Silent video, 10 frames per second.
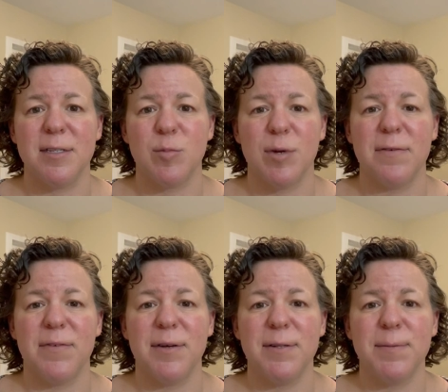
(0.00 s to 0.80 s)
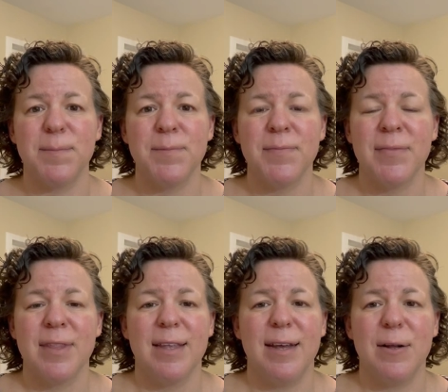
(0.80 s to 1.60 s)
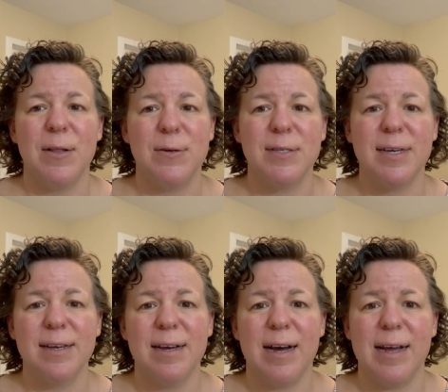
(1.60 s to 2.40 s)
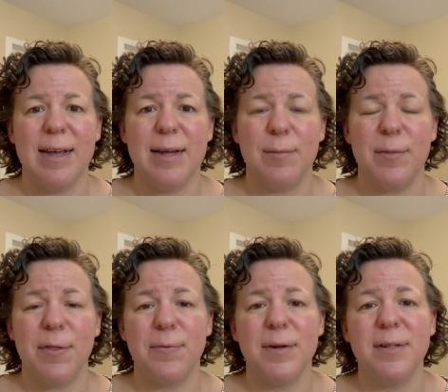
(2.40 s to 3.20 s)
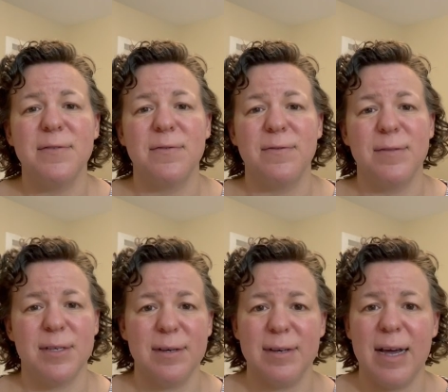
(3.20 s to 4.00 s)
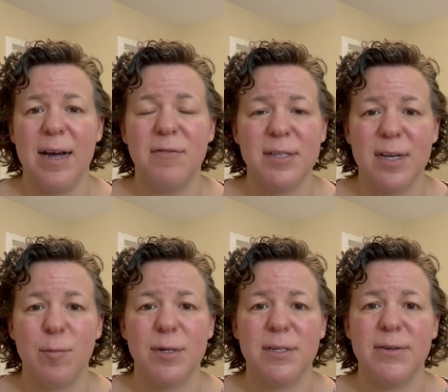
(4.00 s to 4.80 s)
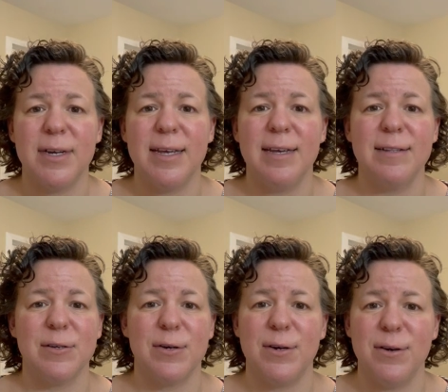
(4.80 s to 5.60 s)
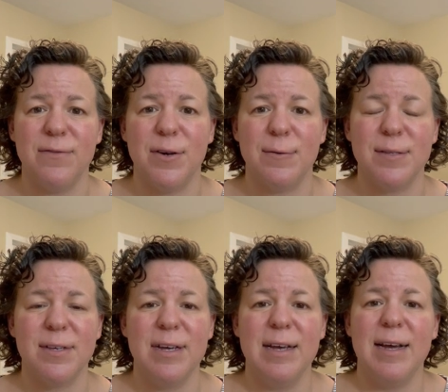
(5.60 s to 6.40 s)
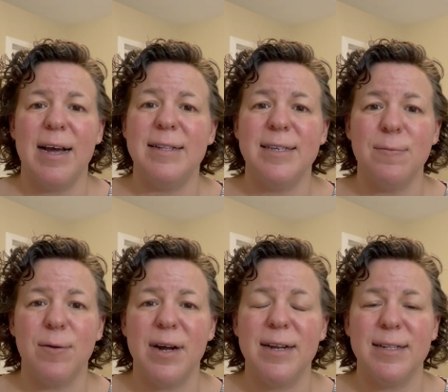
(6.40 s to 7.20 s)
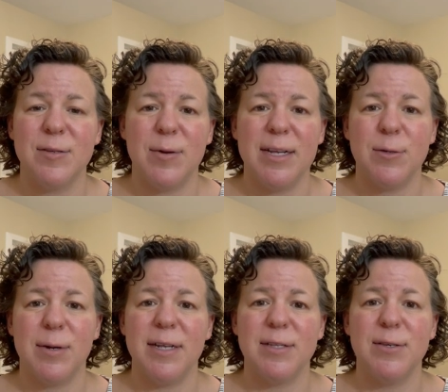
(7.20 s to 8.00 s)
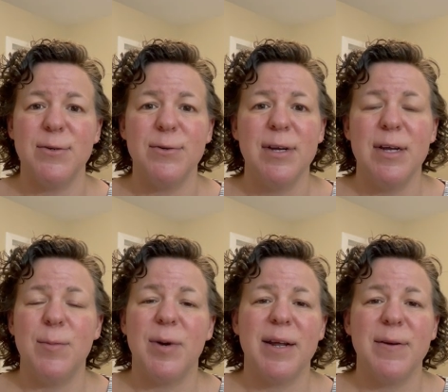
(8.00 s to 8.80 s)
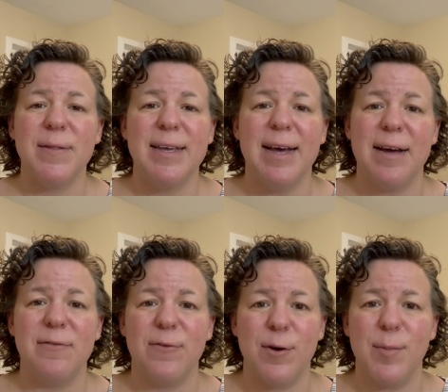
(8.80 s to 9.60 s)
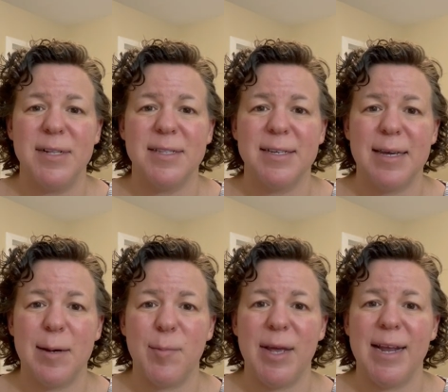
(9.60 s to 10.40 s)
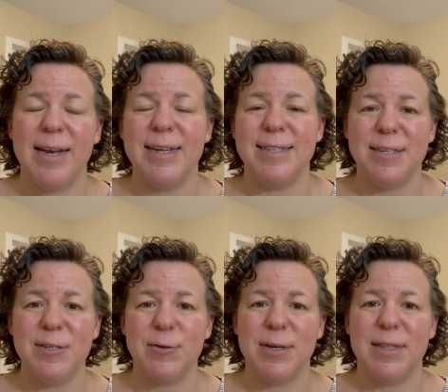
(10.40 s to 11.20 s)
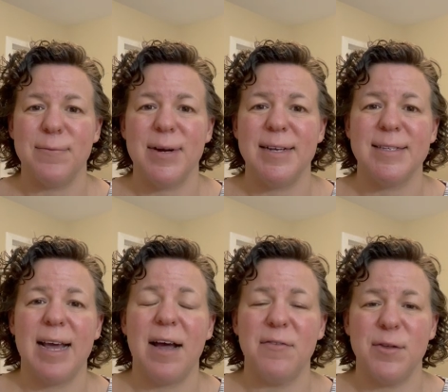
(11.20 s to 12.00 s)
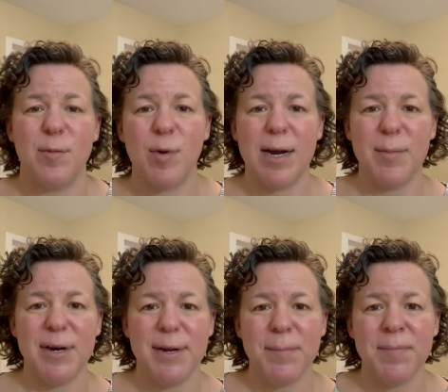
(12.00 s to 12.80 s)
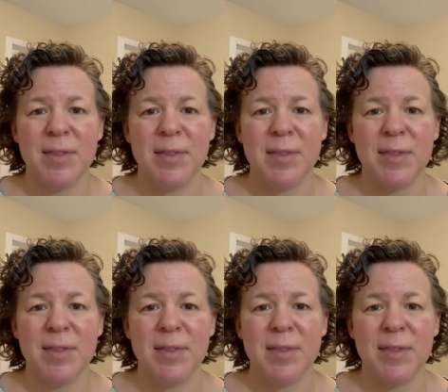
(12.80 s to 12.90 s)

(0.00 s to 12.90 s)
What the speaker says: Springfield. In closing, I am thrilled to have this opportunity to earn your vote. I did run in 2022, but I only had 4 months to campaign. I did join the race after the primary.